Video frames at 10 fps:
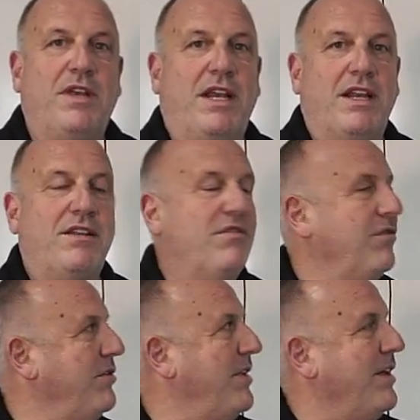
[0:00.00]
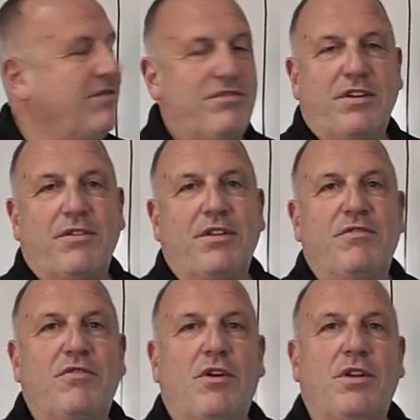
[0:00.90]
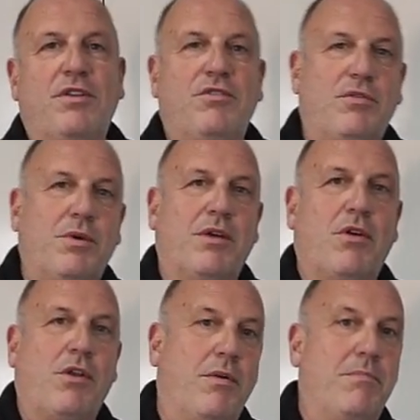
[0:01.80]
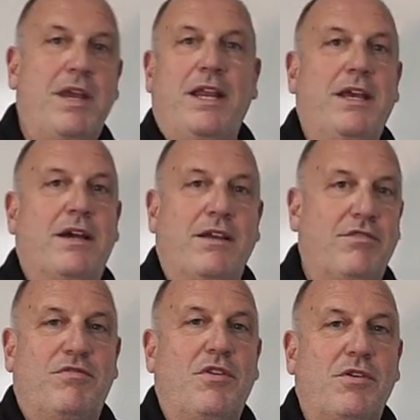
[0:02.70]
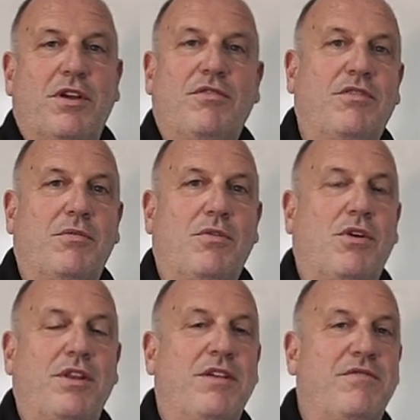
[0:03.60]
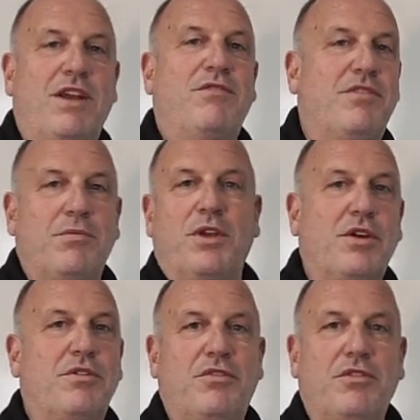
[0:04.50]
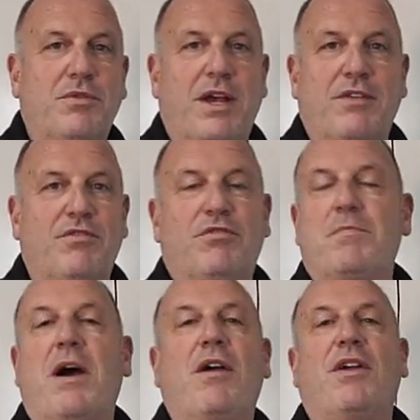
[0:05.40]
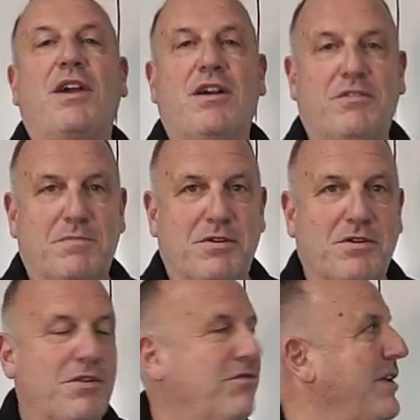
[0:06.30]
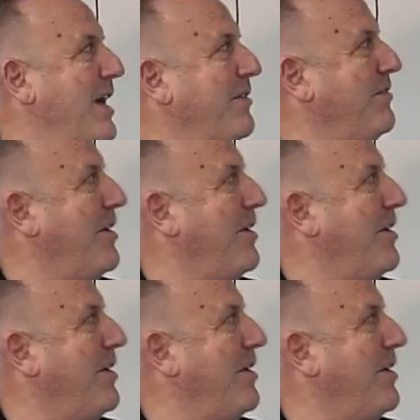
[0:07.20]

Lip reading: and it doesn't necessarily fall into where all the media is focused and where all the events that we go to as aspiring entrepreneurs, and that's